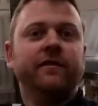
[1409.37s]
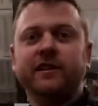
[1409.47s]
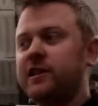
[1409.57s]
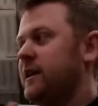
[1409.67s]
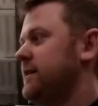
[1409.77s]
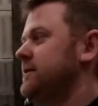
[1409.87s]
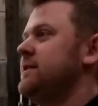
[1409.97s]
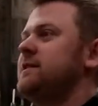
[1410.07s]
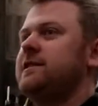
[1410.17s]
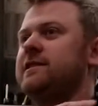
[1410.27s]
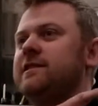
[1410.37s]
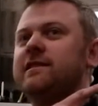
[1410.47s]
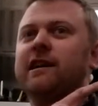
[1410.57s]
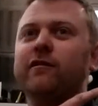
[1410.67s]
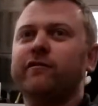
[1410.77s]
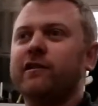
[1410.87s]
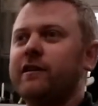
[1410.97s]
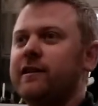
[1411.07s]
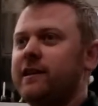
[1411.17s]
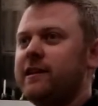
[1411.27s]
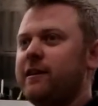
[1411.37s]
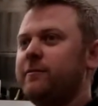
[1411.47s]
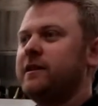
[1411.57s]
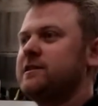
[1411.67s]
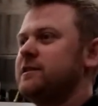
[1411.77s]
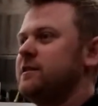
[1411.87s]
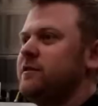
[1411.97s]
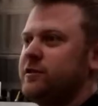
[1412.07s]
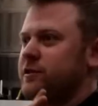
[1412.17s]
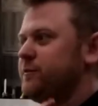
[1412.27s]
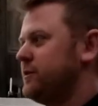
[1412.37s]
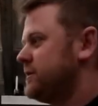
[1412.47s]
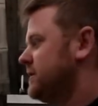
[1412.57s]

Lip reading: Like the Jag, the Alpha out there, that Manta, and some others.